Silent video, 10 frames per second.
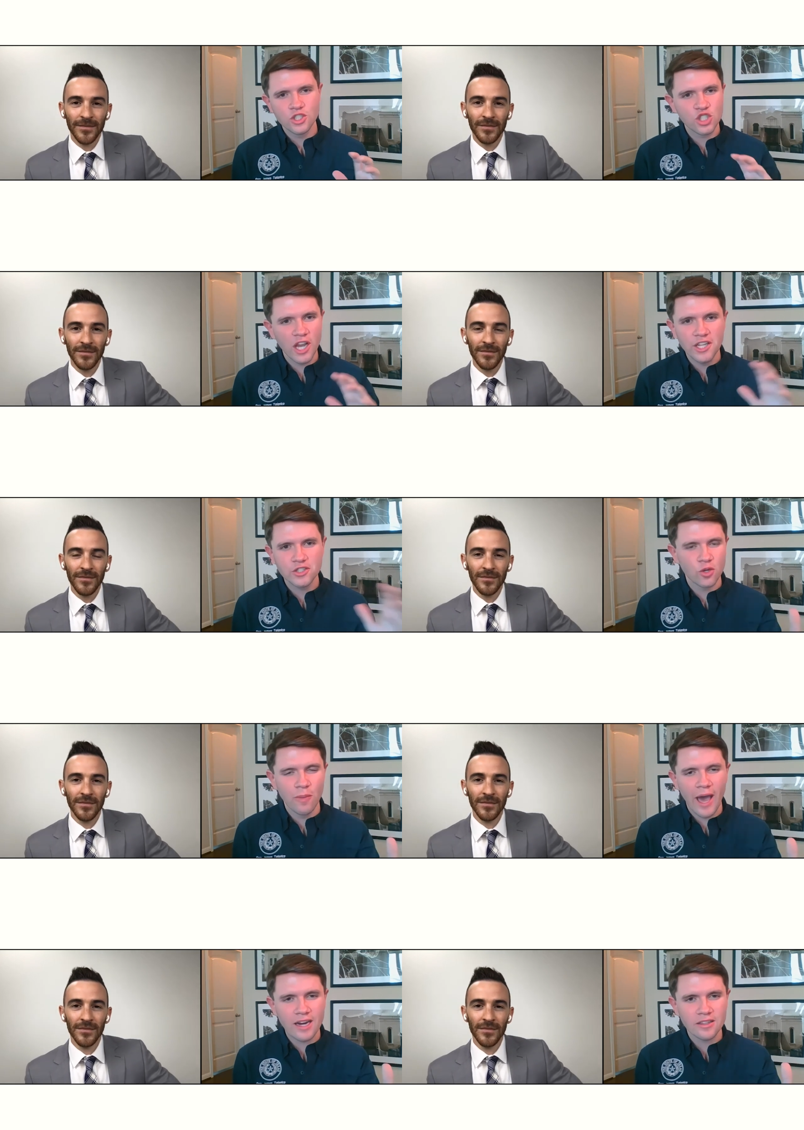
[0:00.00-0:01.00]
Speaker 1: changed
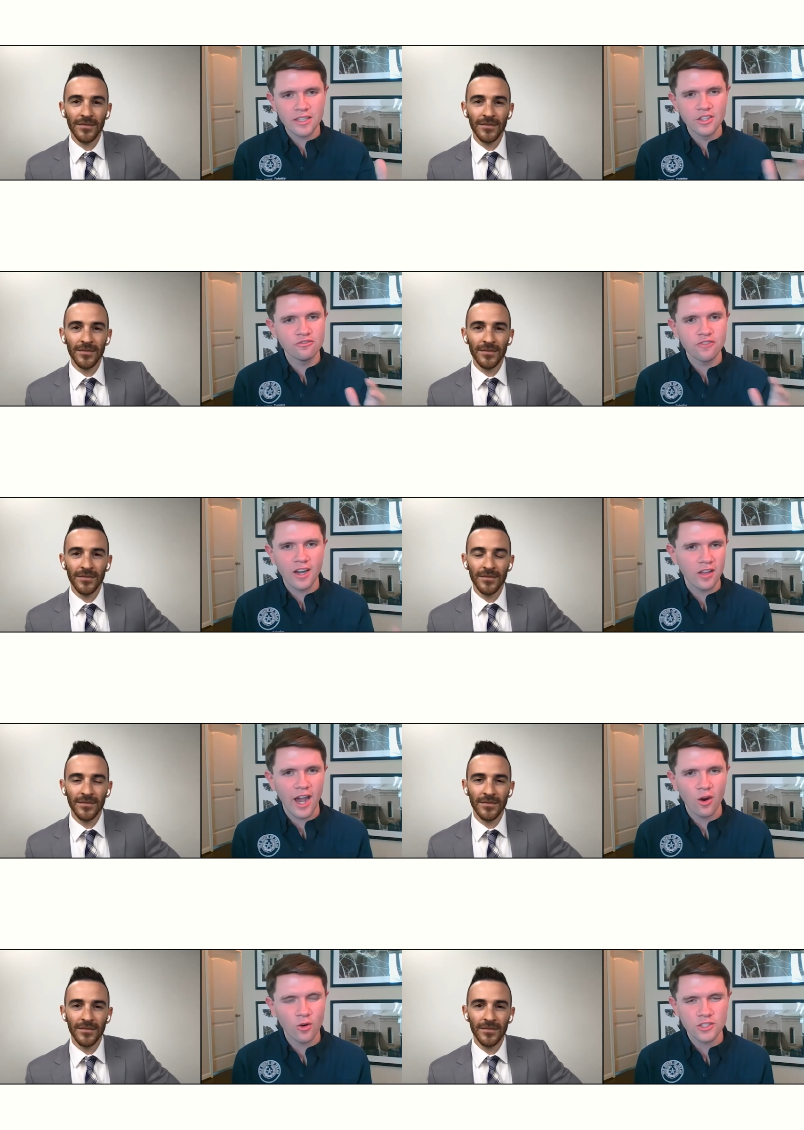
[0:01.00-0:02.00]
dramatically in the final
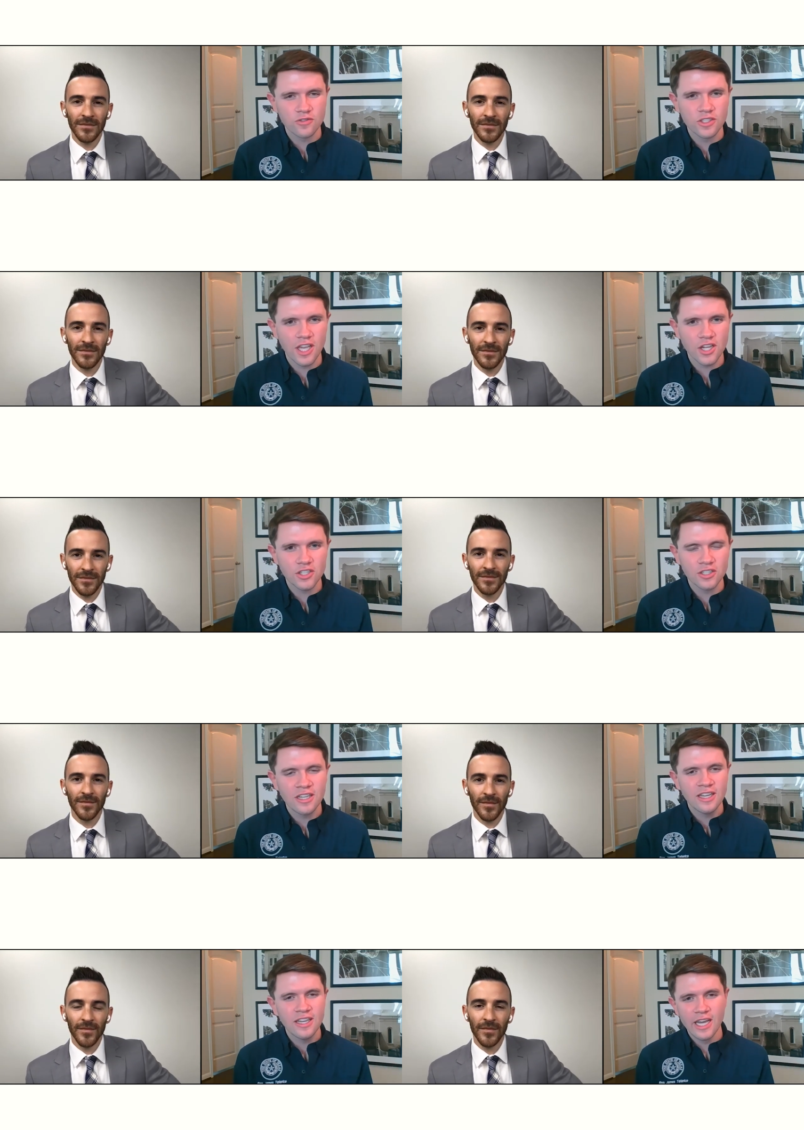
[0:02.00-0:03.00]
hours of the
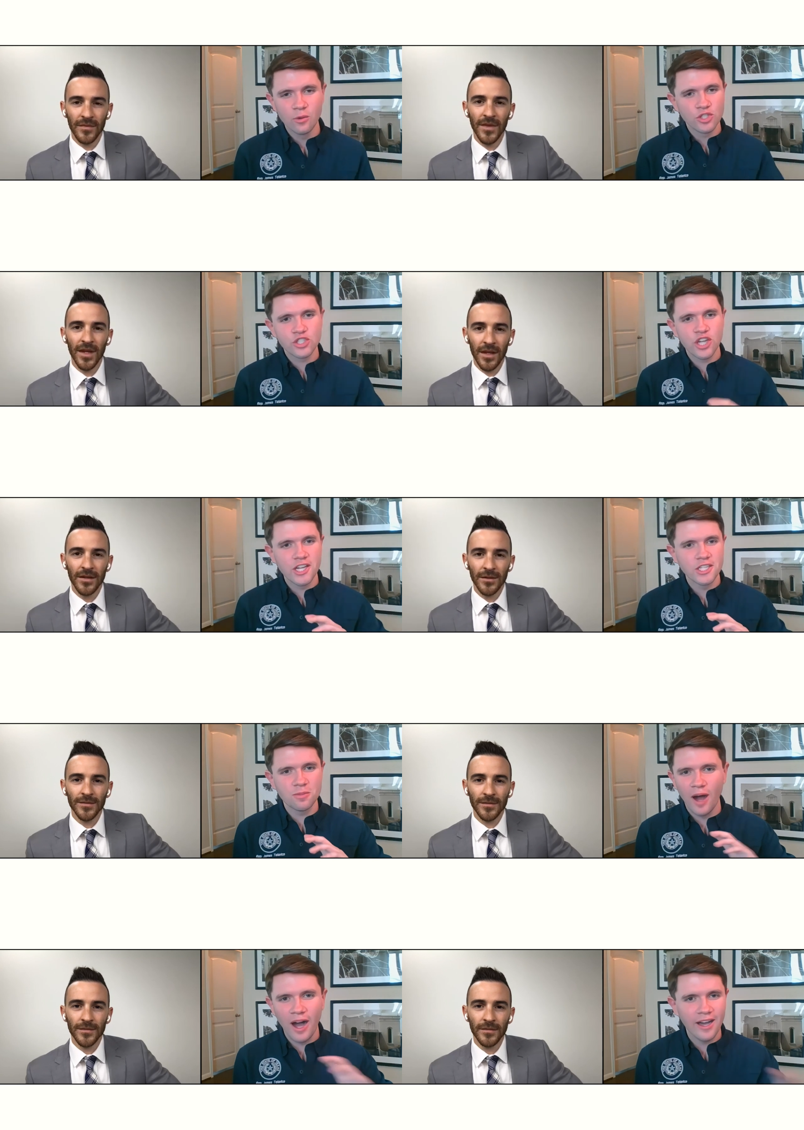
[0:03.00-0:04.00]
session, and it was changed
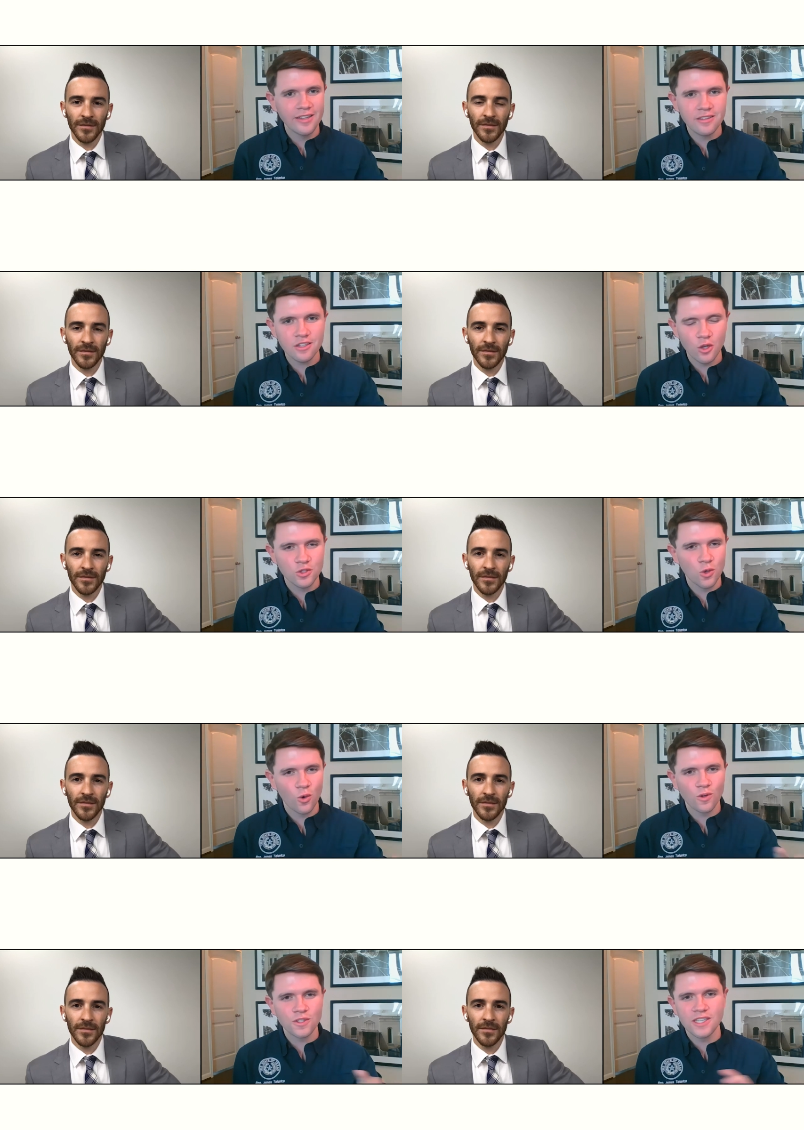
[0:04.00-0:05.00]
behind closed
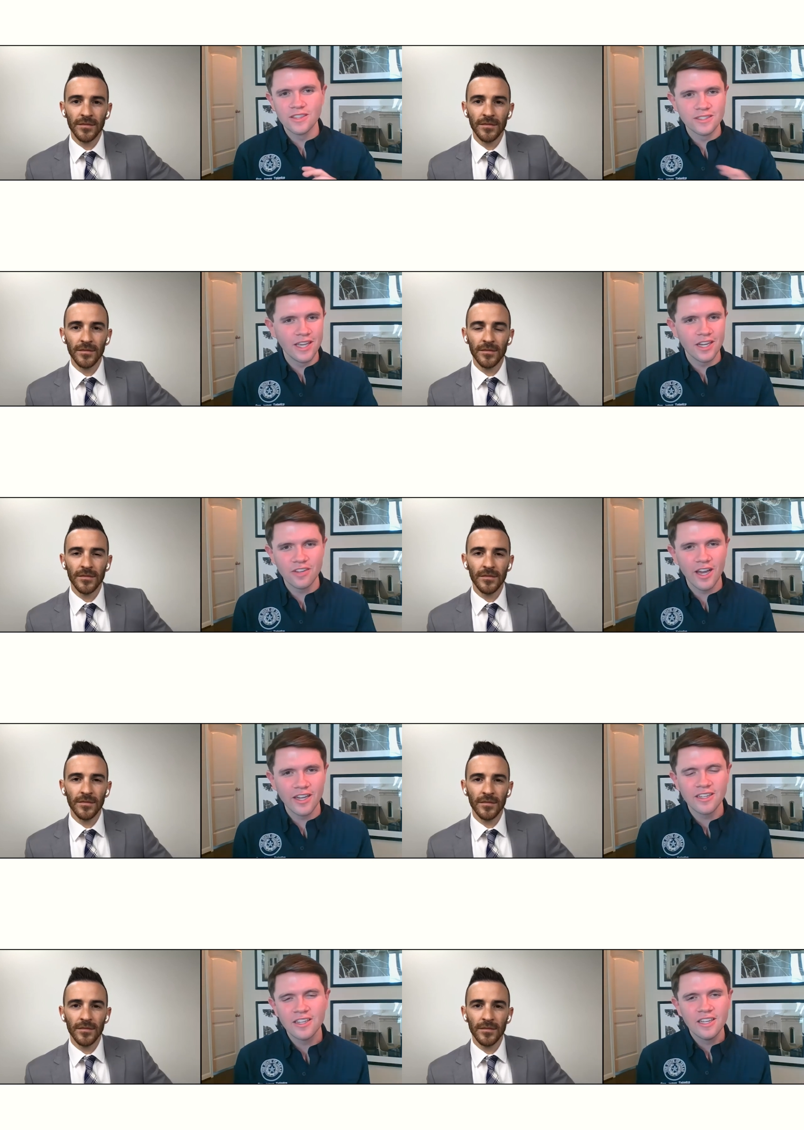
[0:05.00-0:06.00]
doors in the dead of
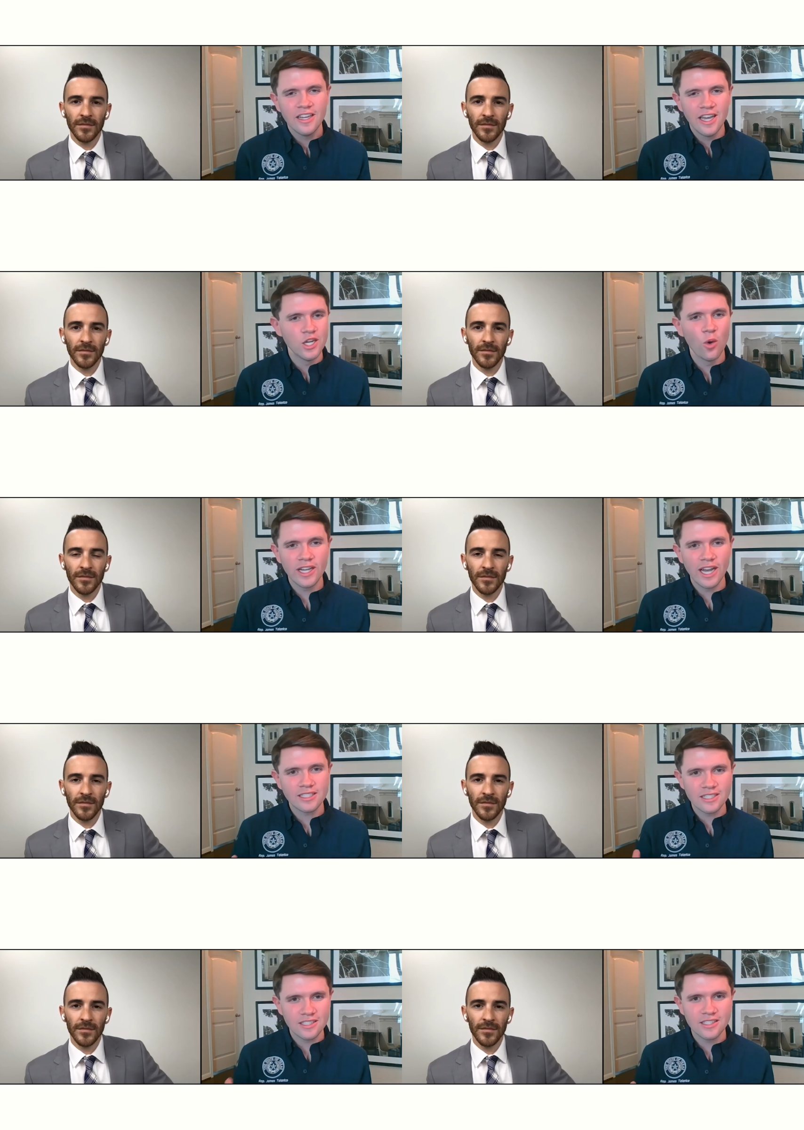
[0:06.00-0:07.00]
night, and no one got
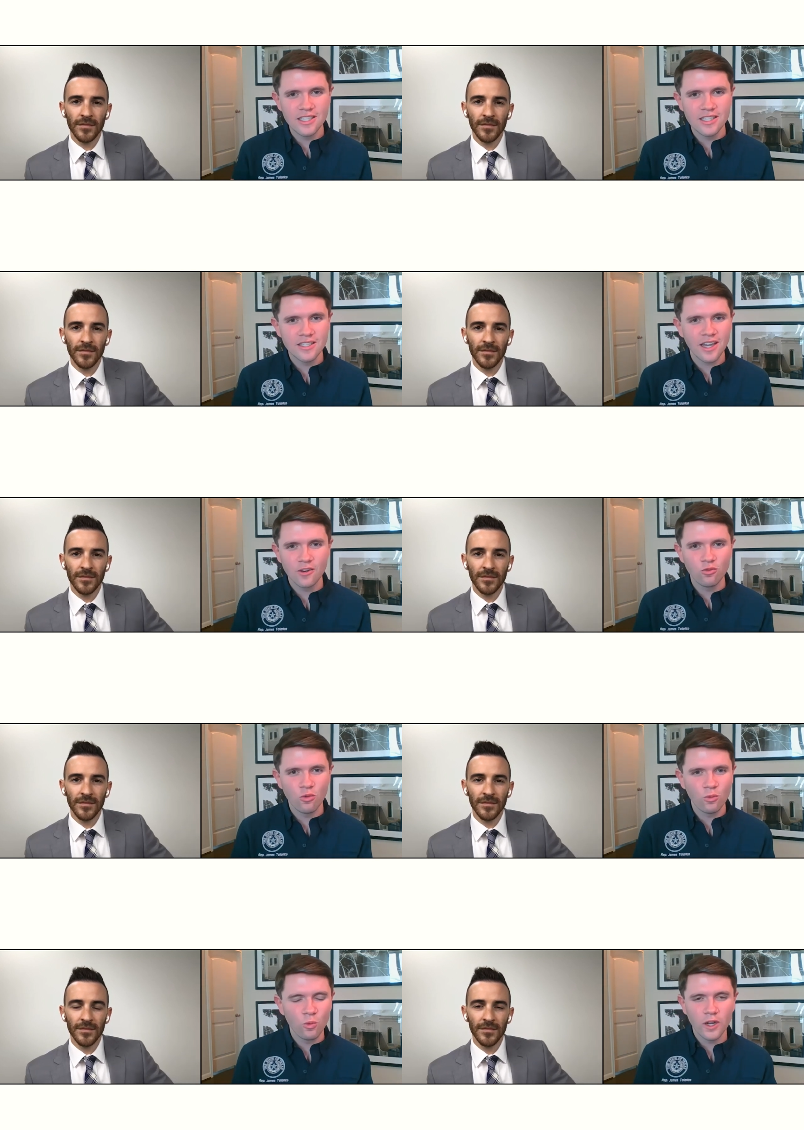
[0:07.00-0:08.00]
to see kind of
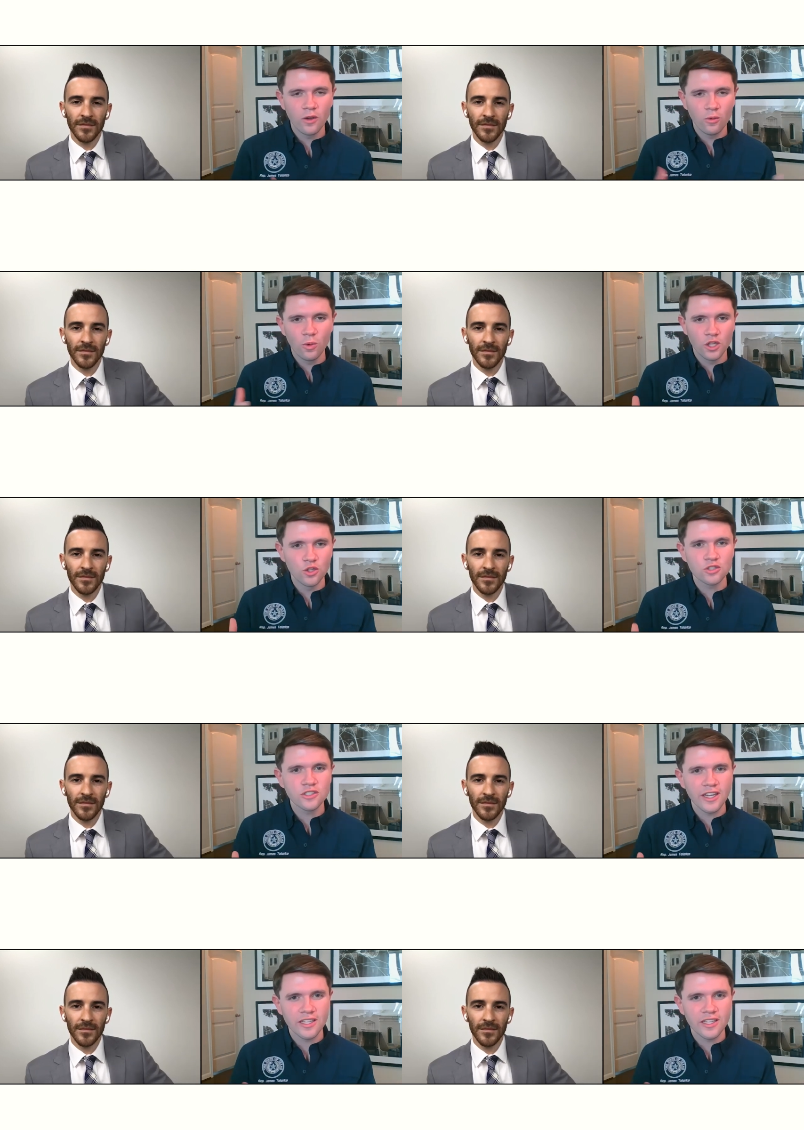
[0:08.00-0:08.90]
what it what it looked like